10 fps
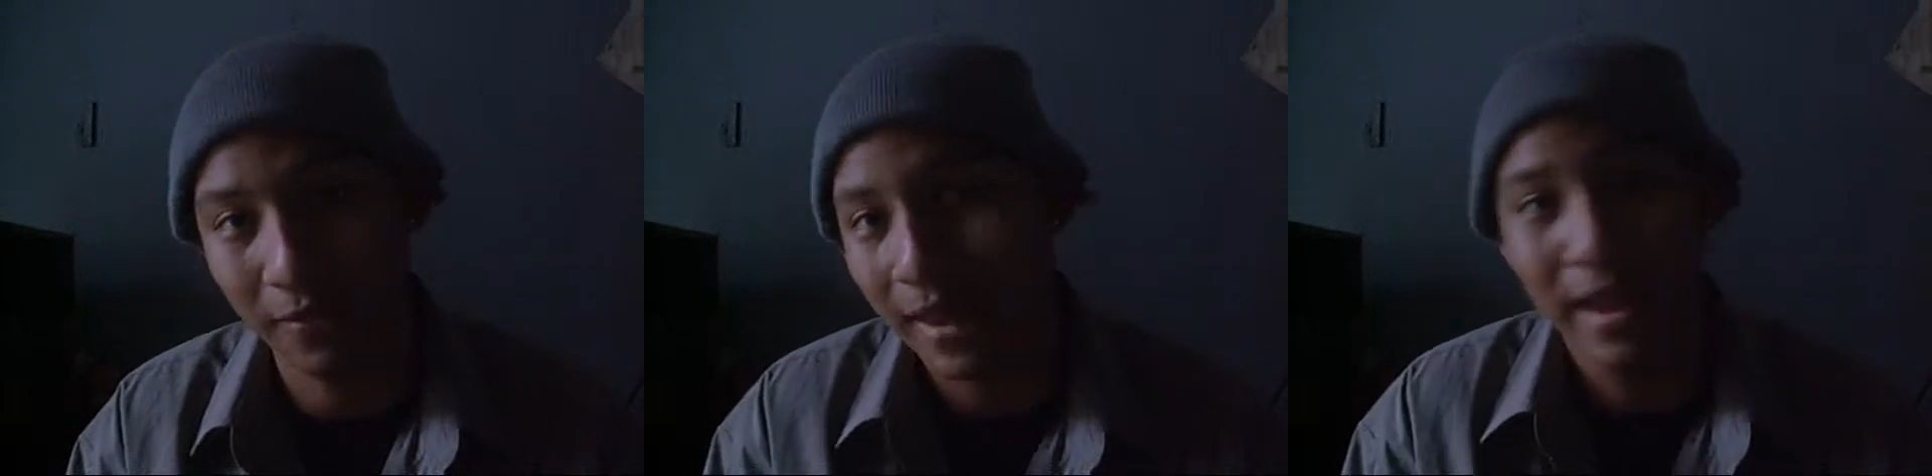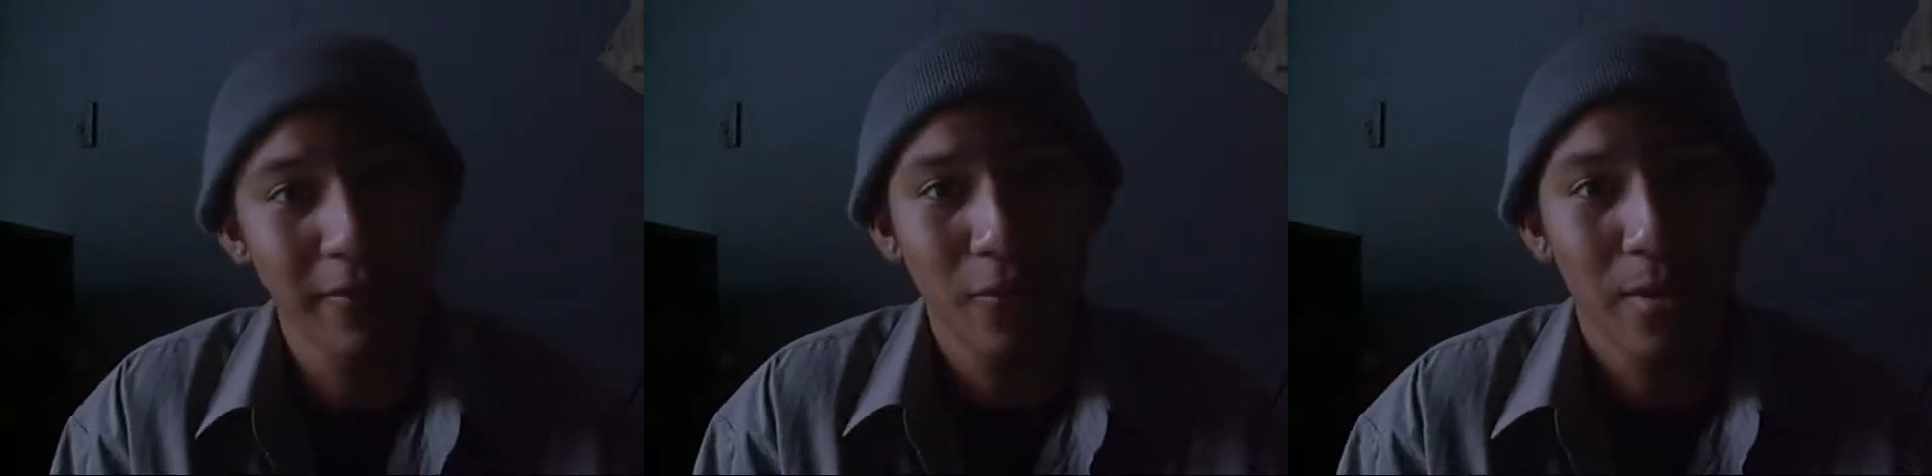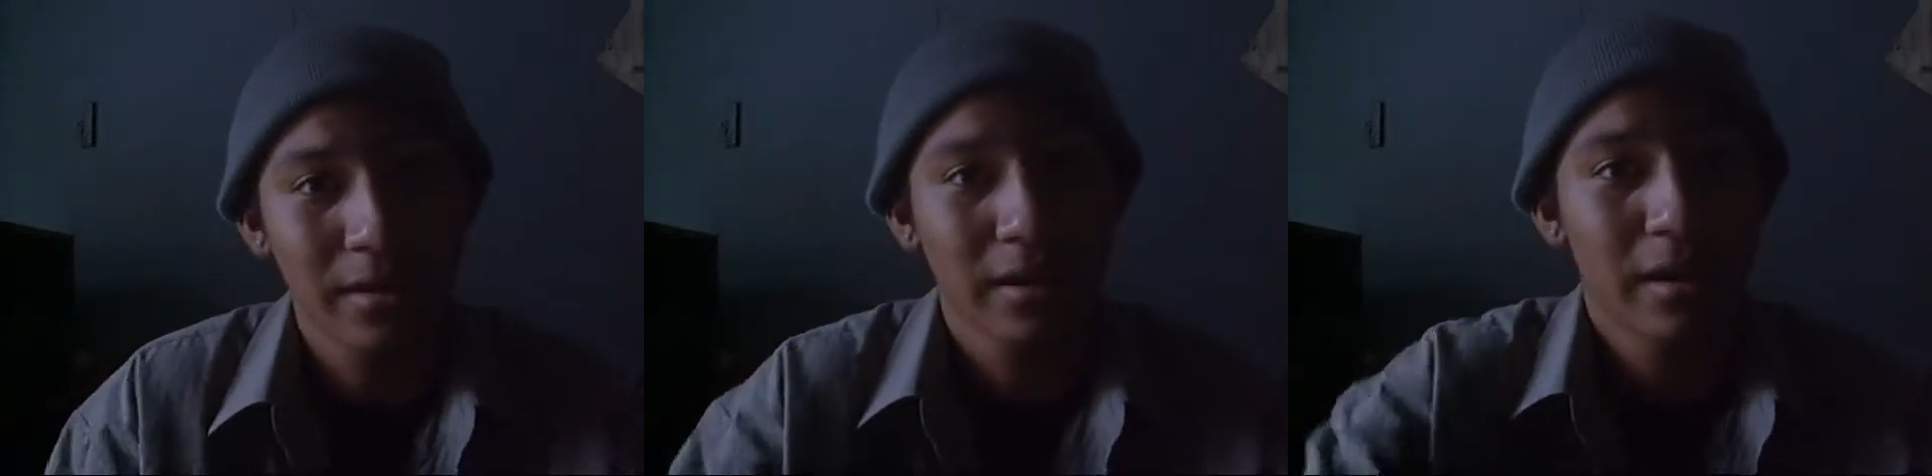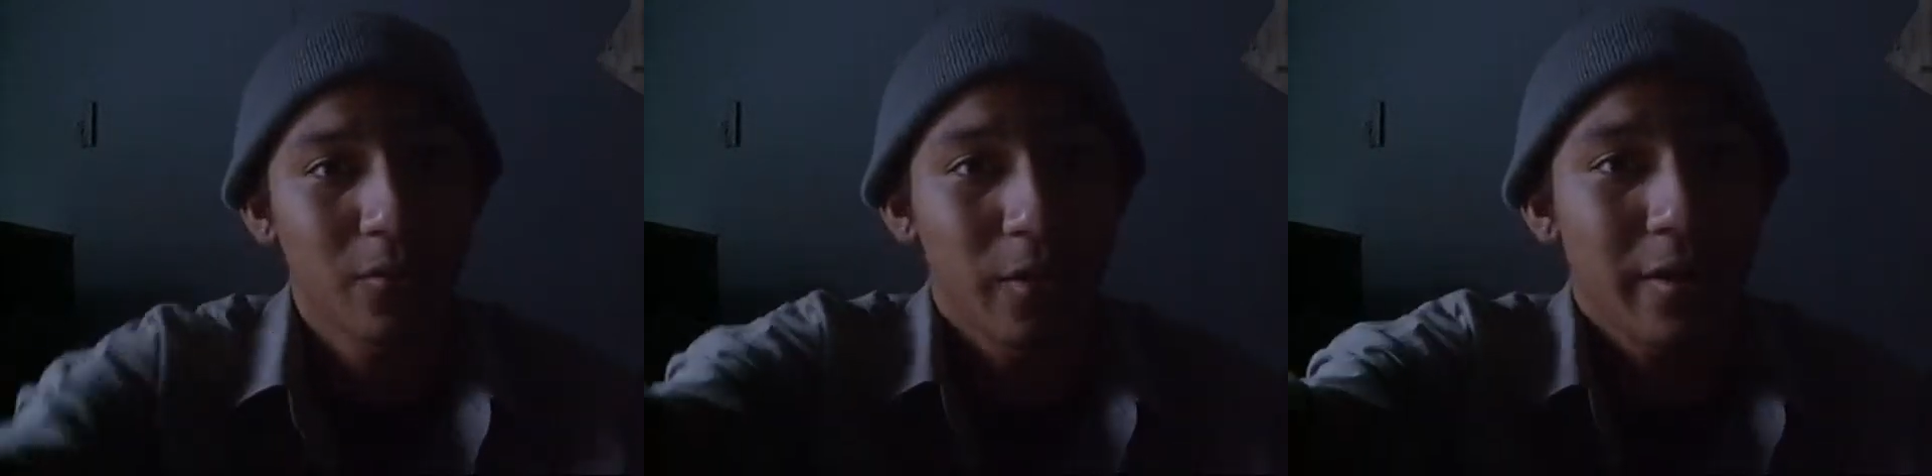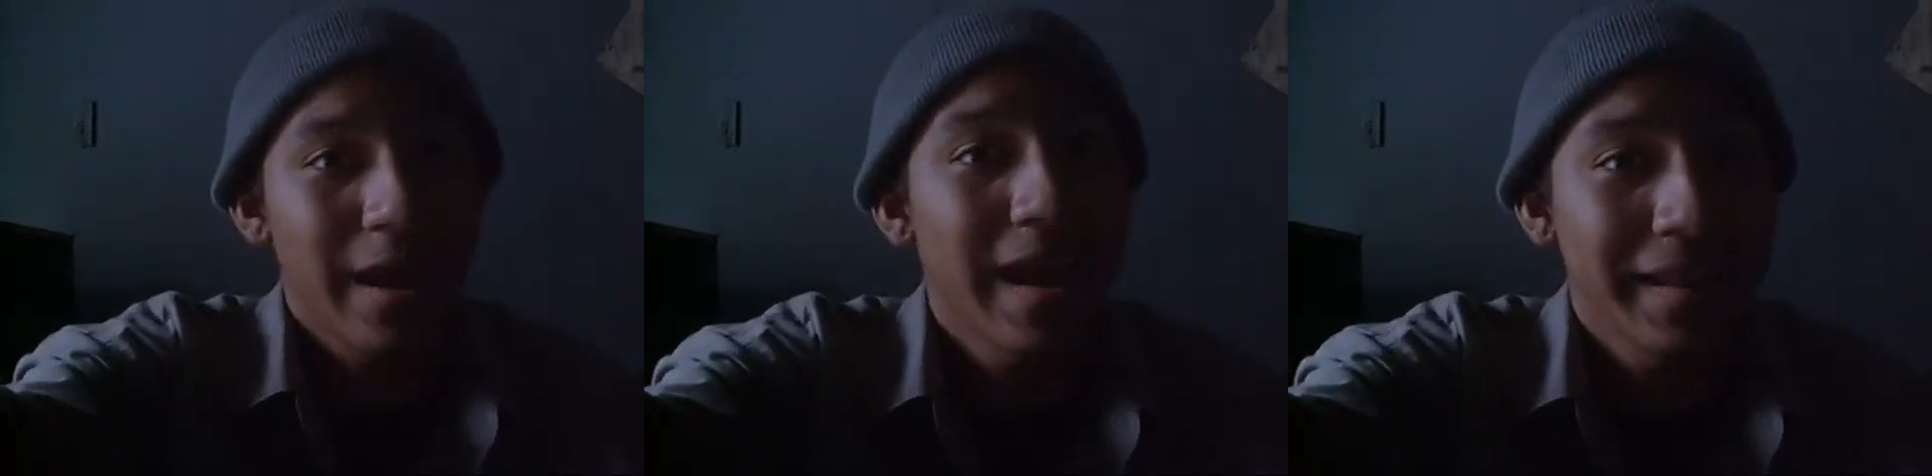not everyone can
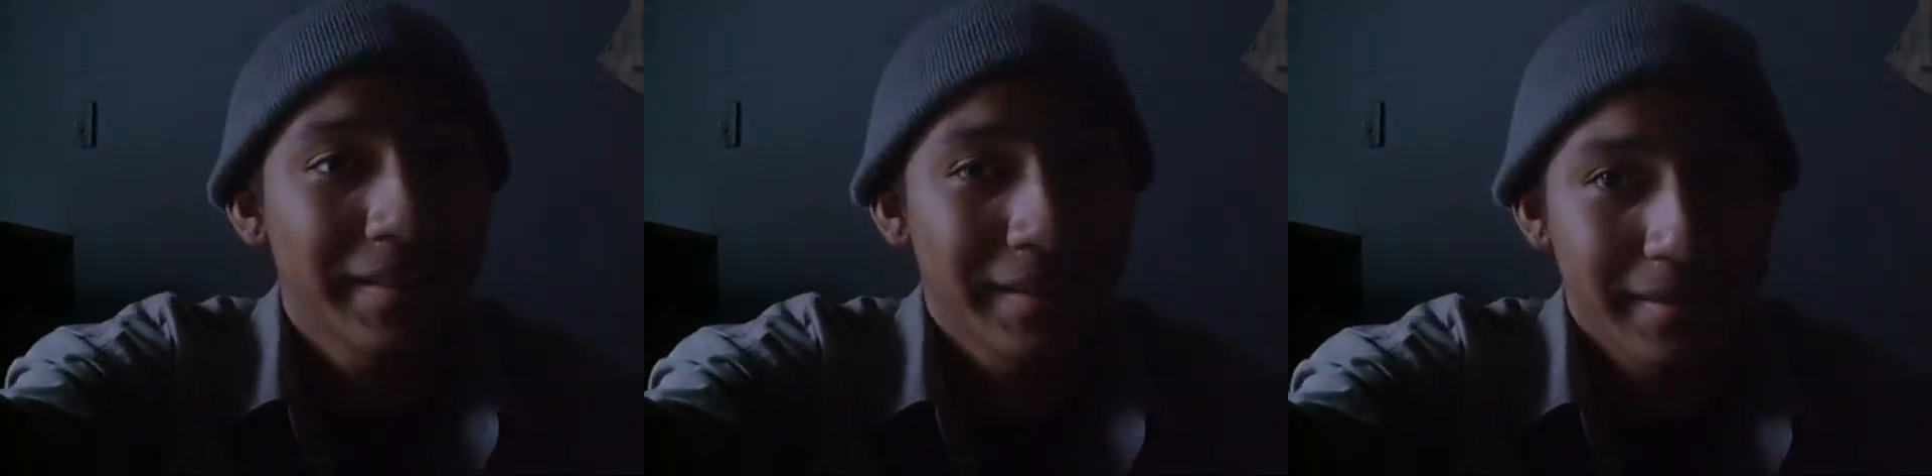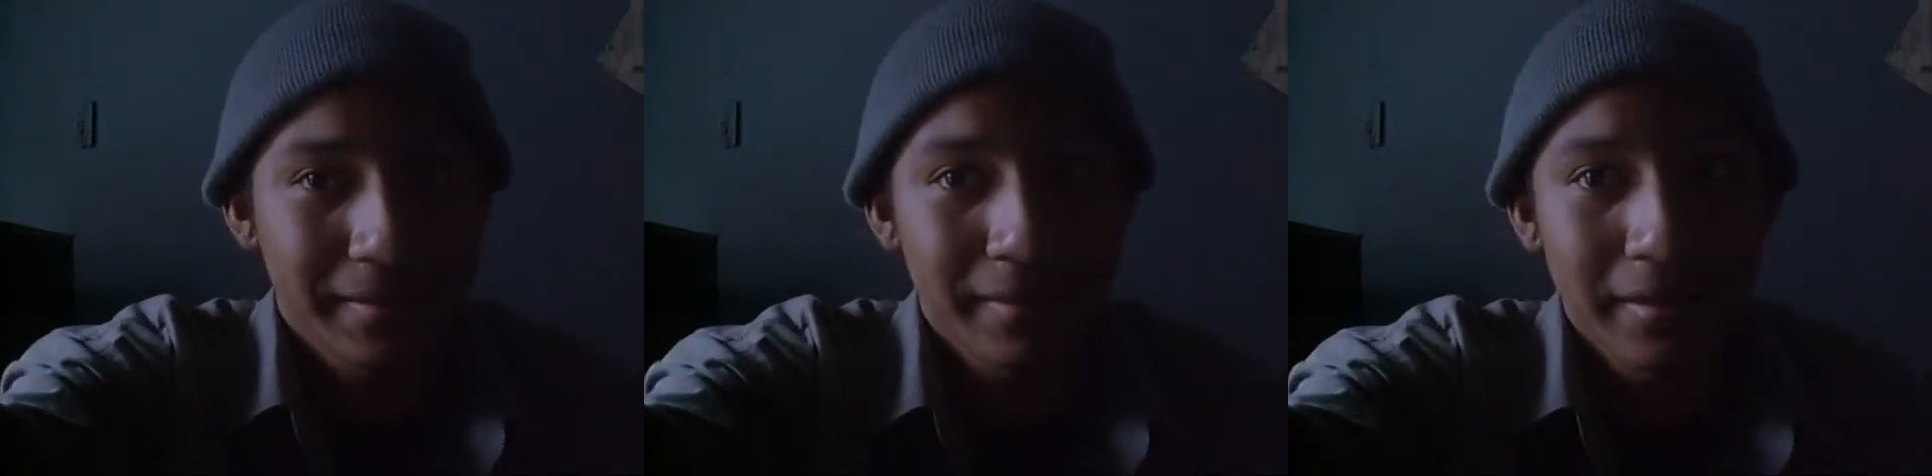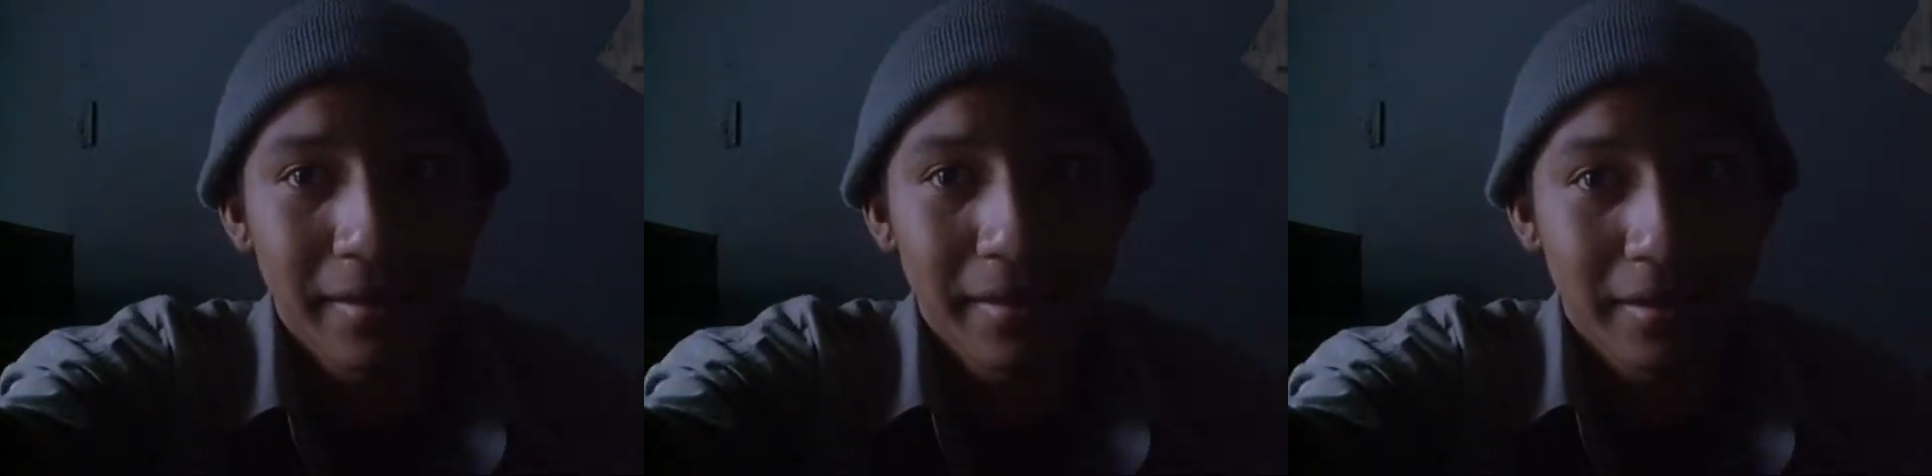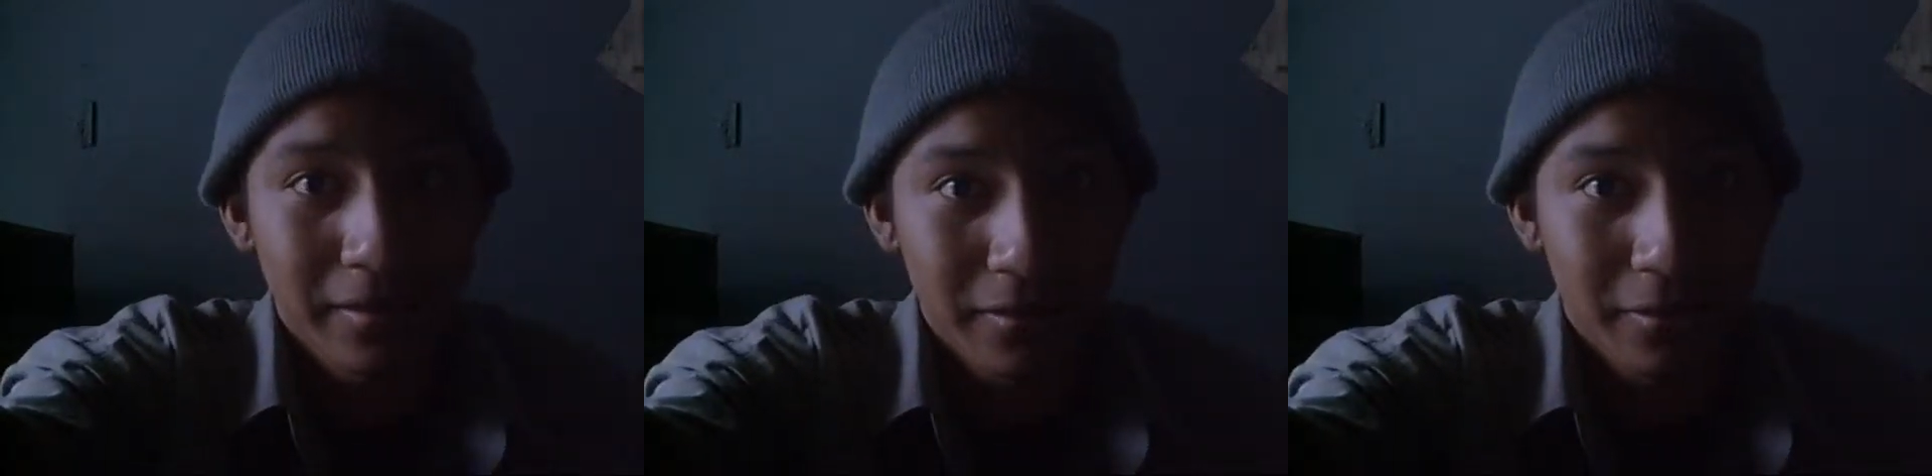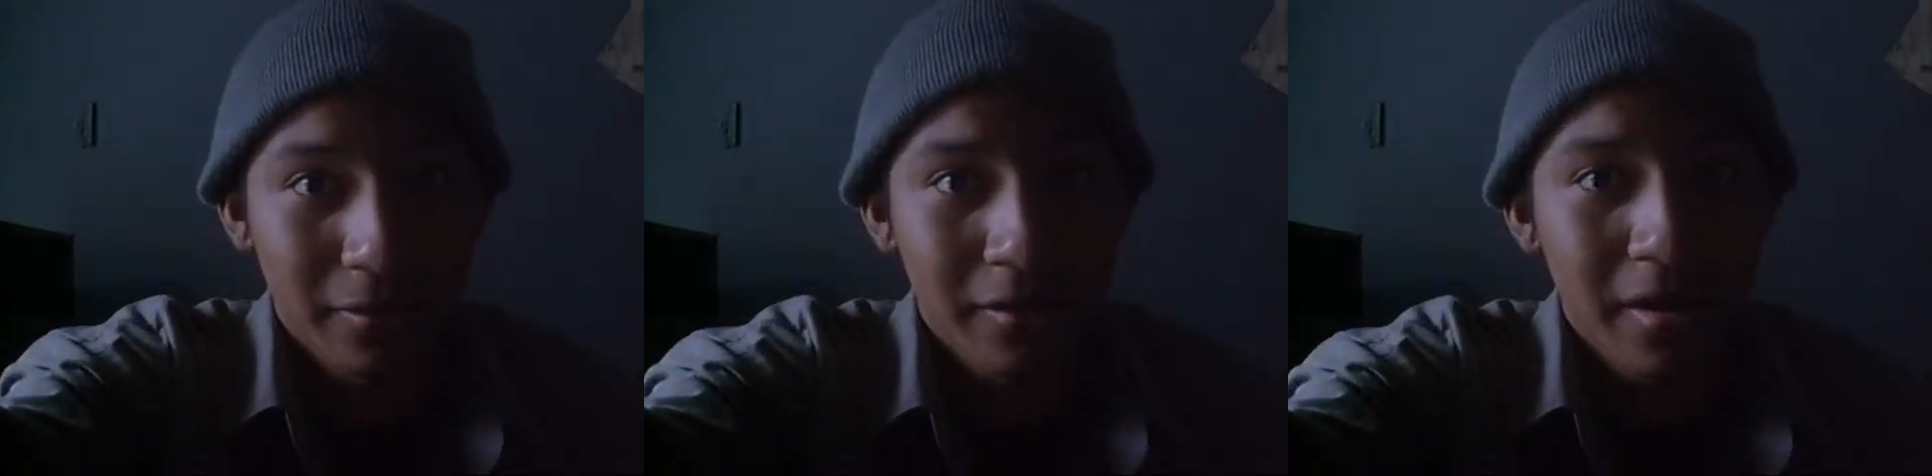wear anything, you
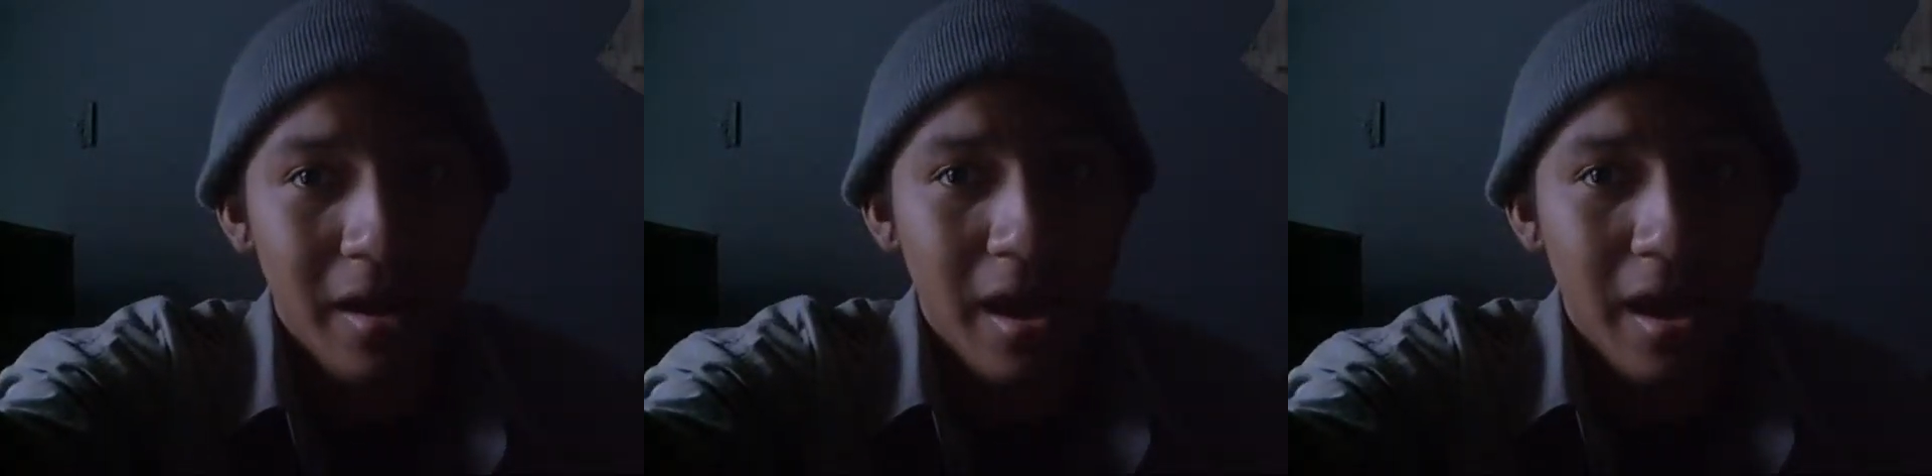know.